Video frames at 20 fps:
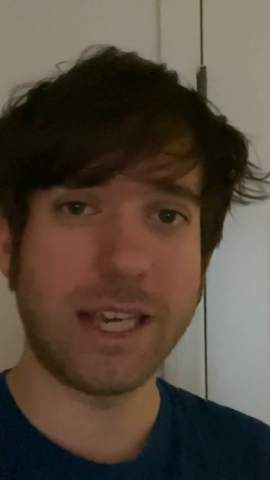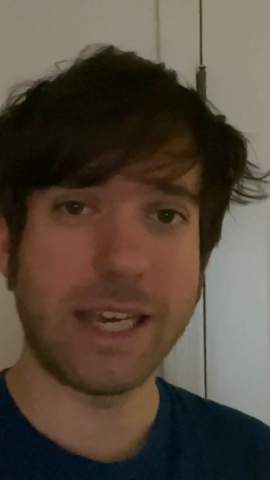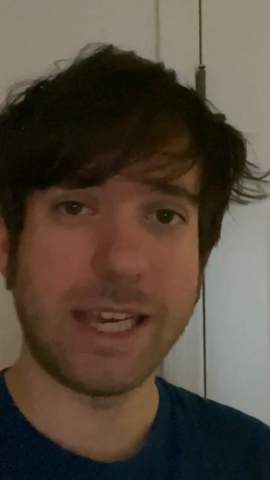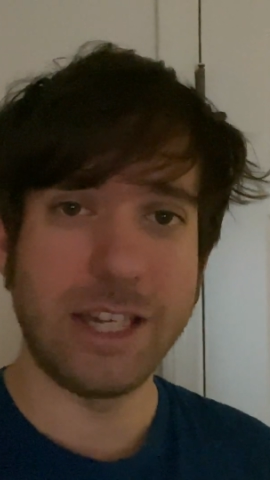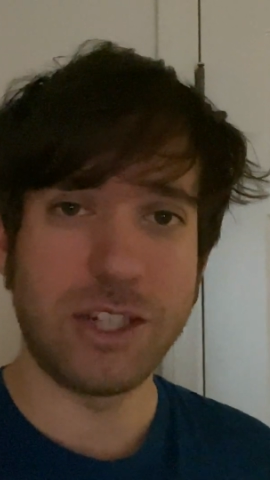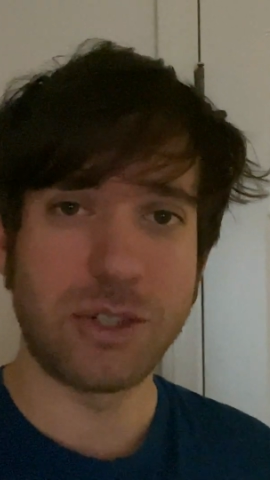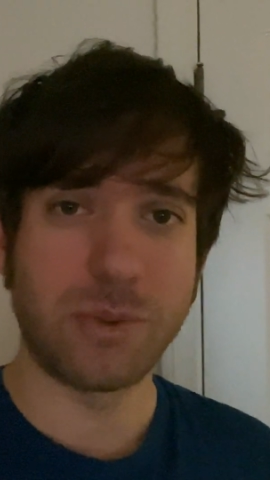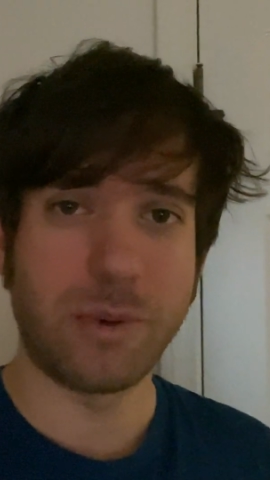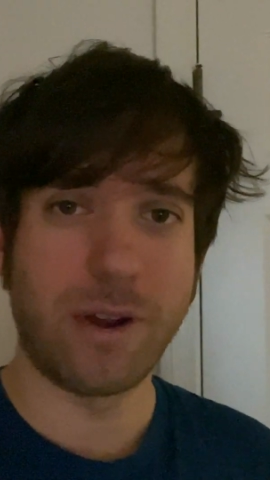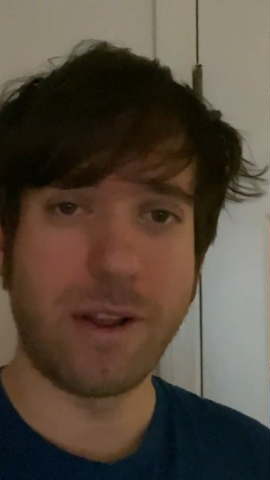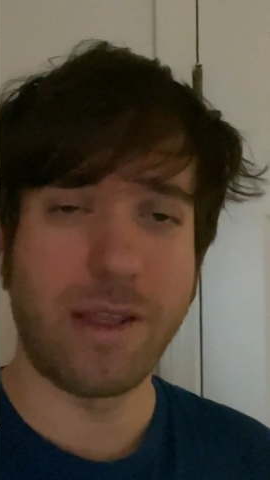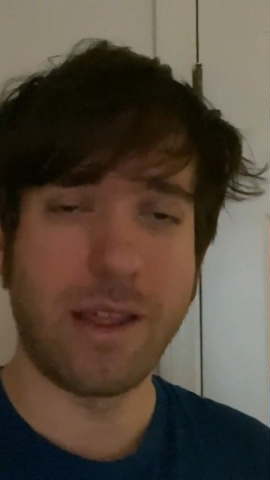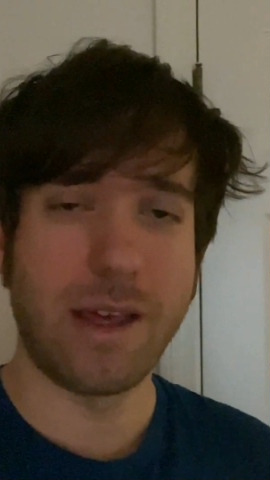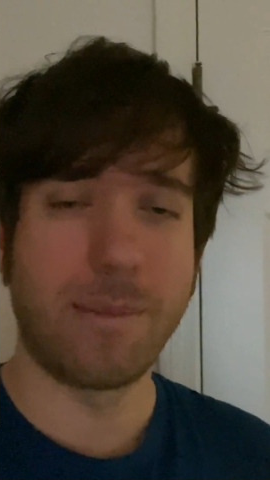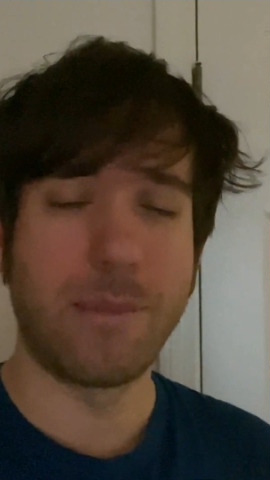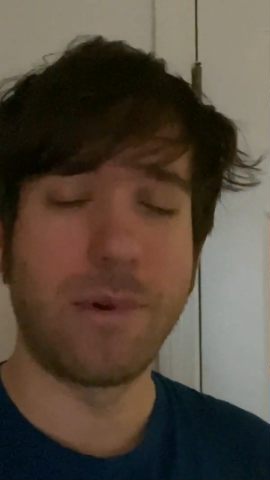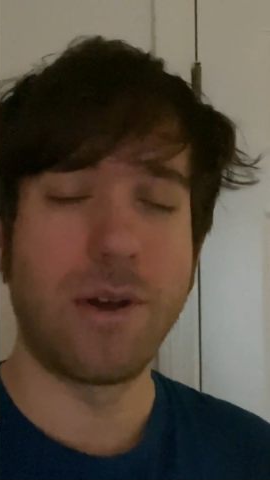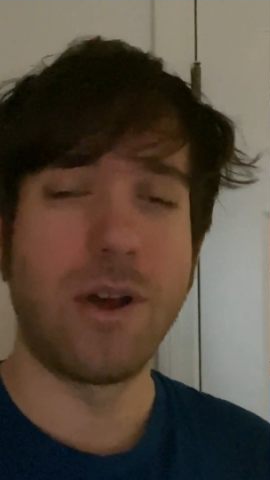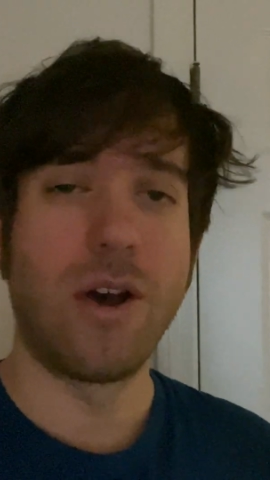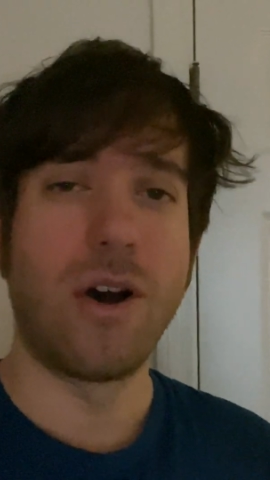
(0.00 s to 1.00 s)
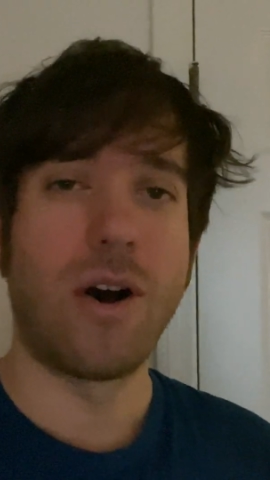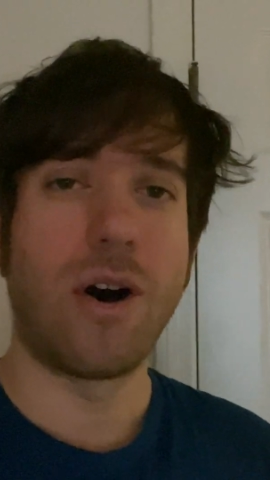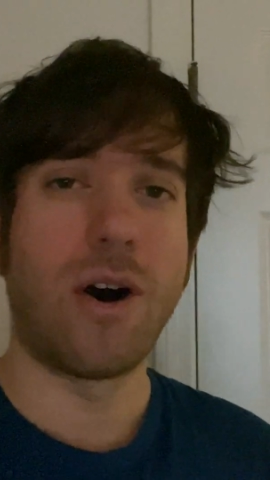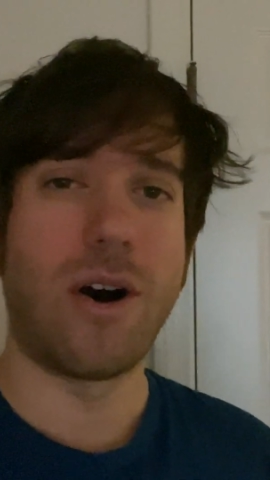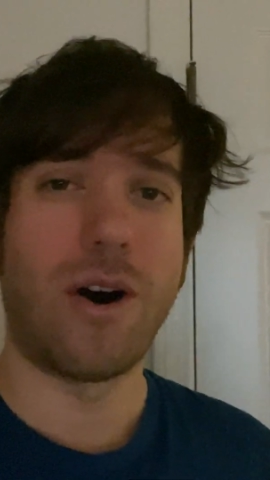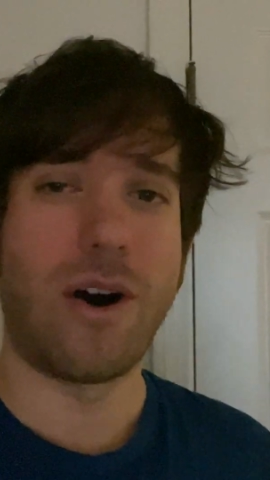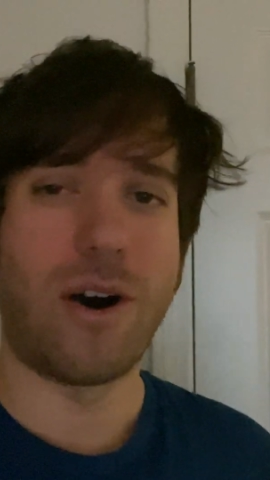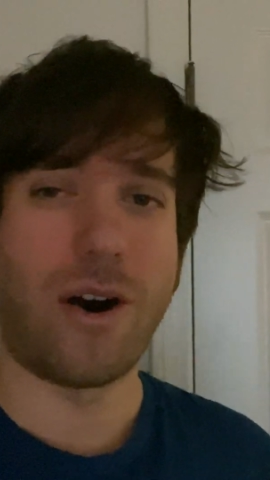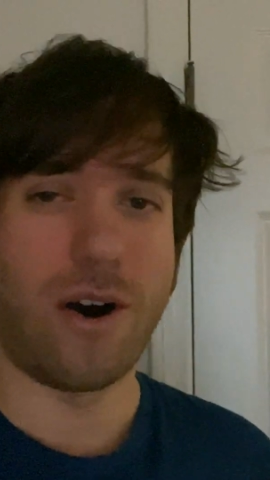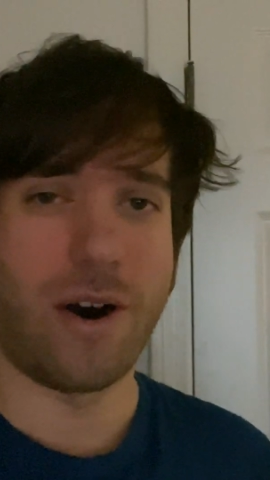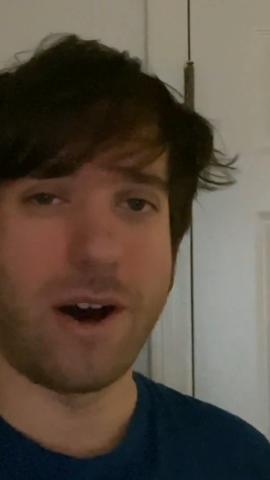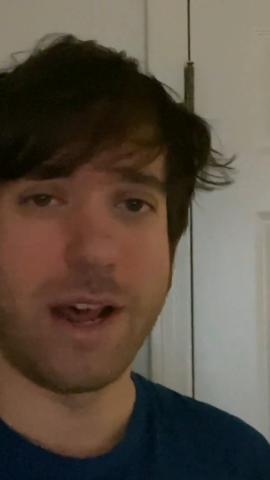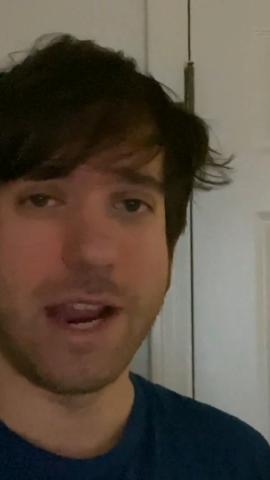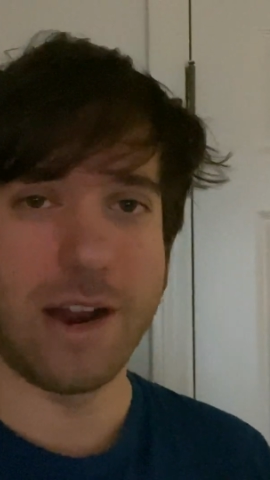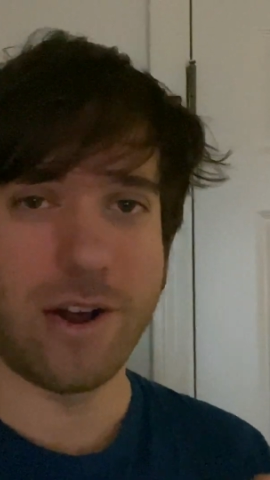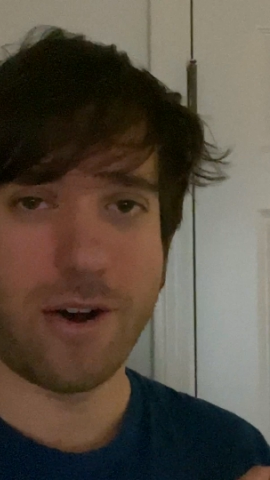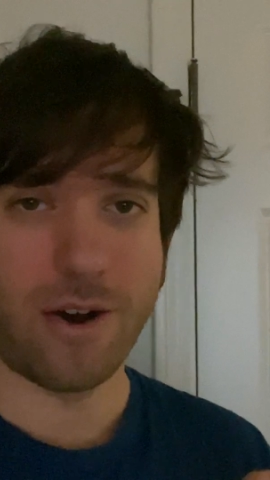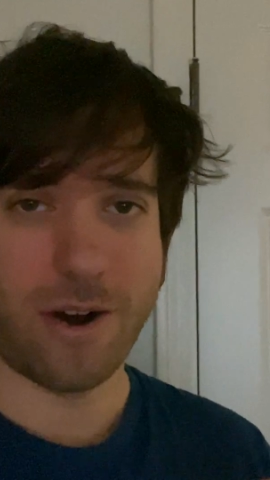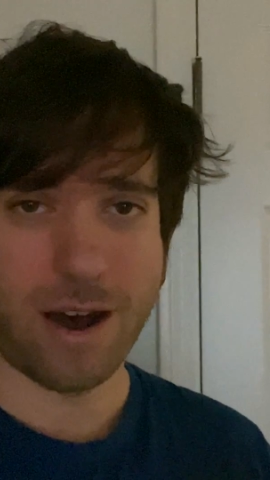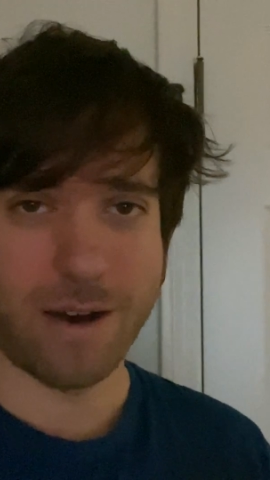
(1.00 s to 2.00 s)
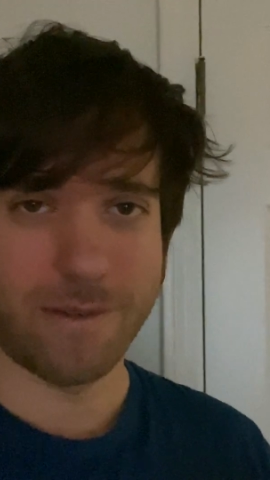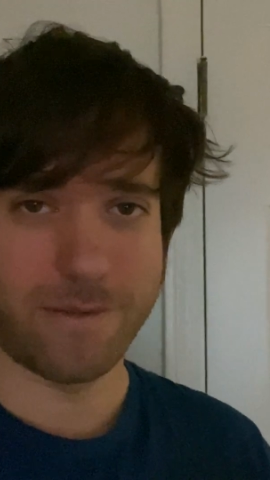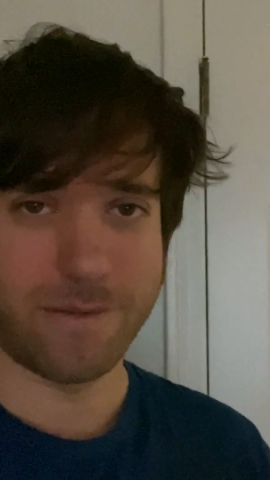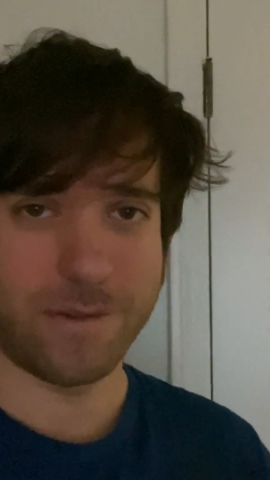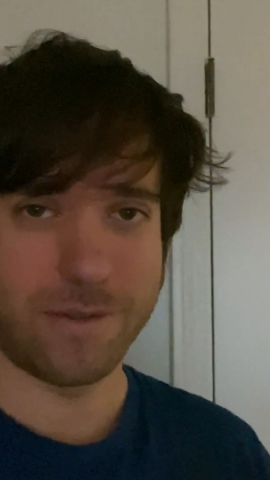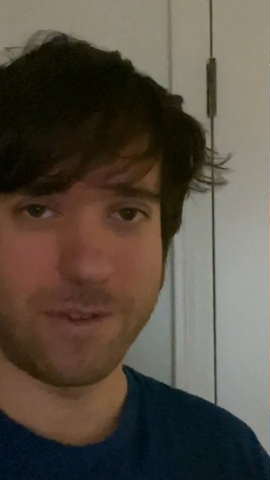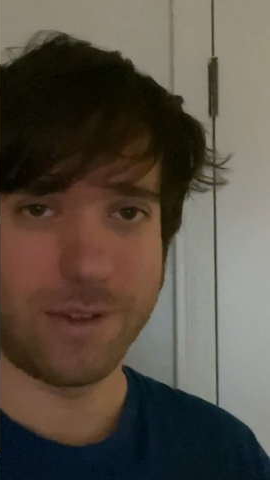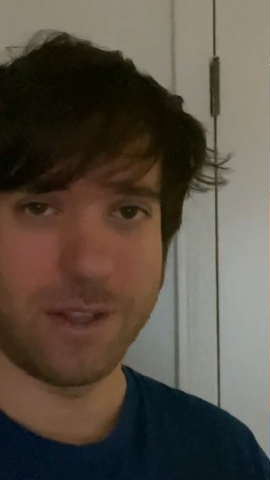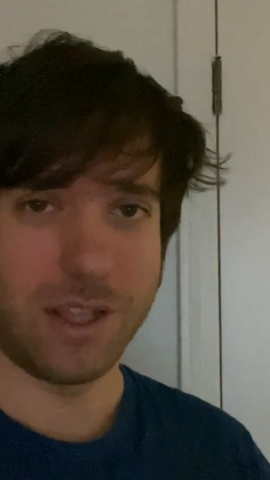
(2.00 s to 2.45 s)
each one of them on and off.